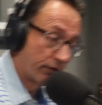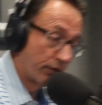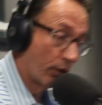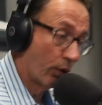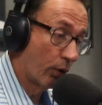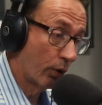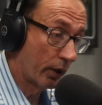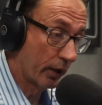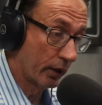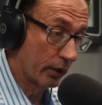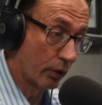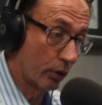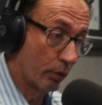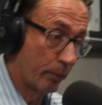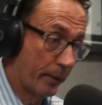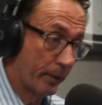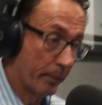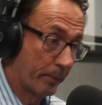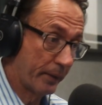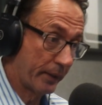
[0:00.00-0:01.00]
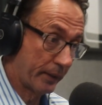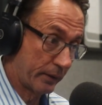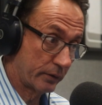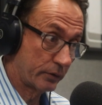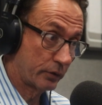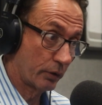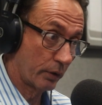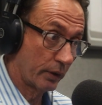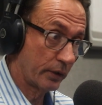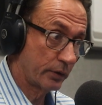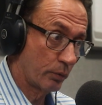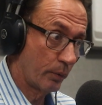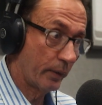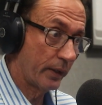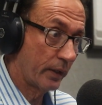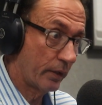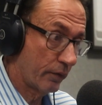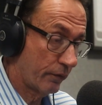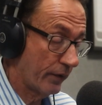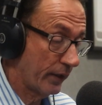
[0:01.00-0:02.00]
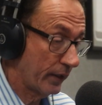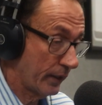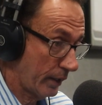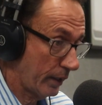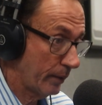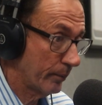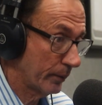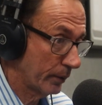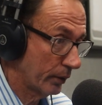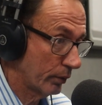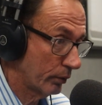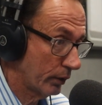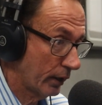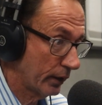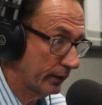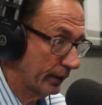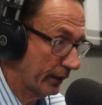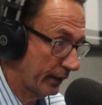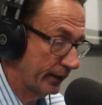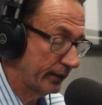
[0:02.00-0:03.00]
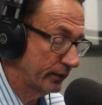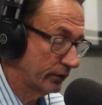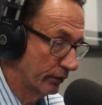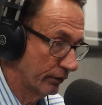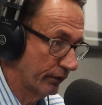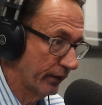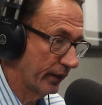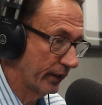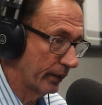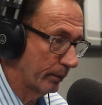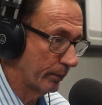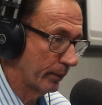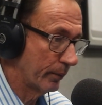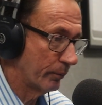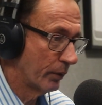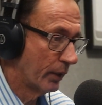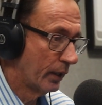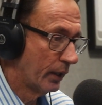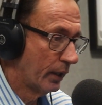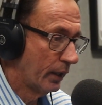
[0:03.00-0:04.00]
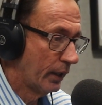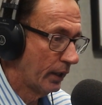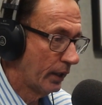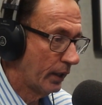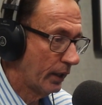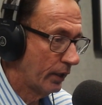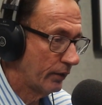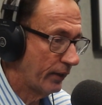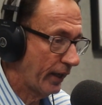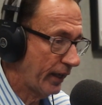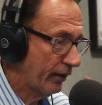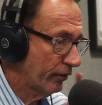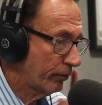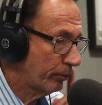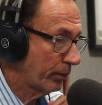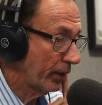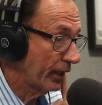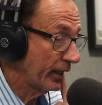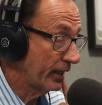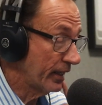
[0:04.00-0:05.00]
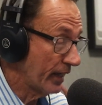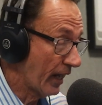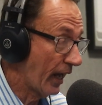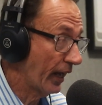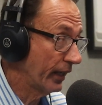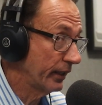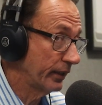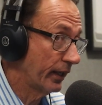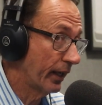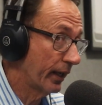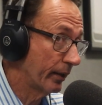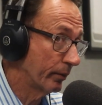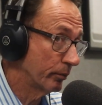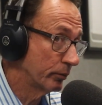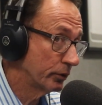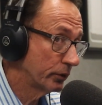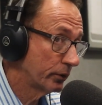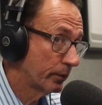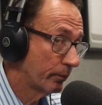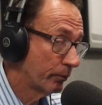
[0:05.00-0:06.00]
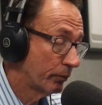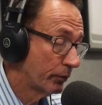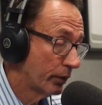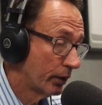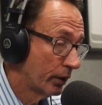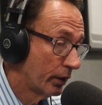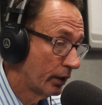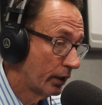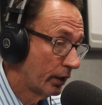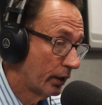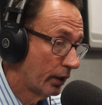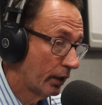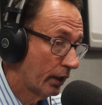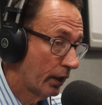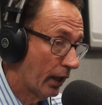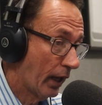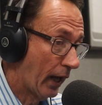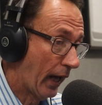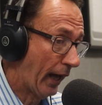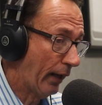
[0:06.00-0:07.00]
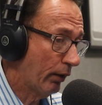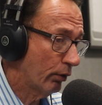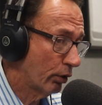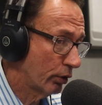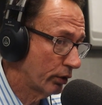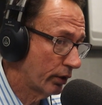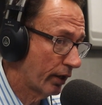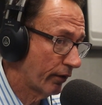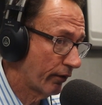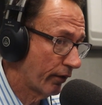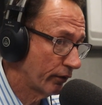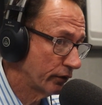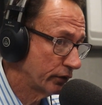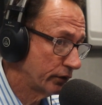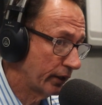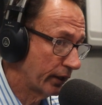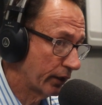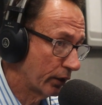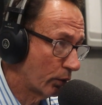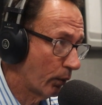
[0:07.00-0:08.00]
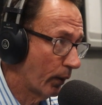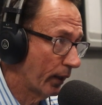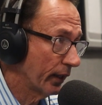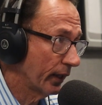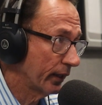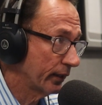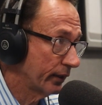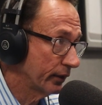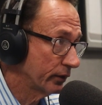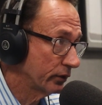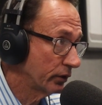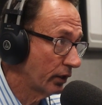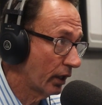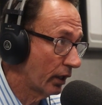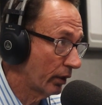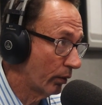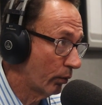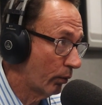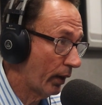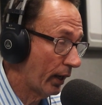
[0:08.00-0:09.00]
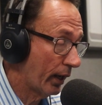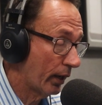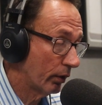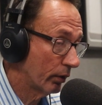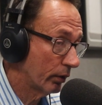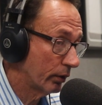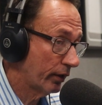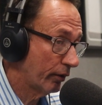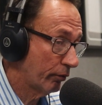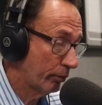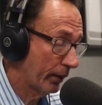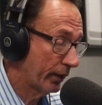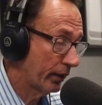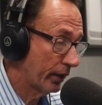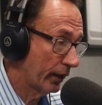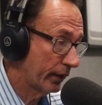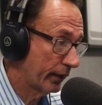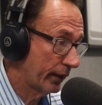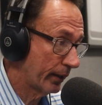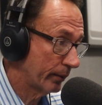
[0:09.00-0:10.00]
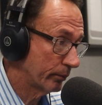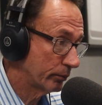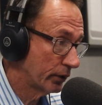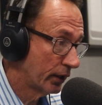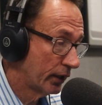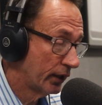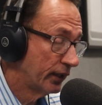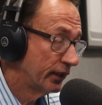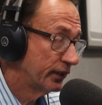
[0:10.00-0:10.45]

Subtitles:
Florida a little bit, but it certainly is a way to defend him a little. Not that he needs defending, but they have played nine games. I don't know that I've ever seen it quite like this, not in a while. They've played nine games.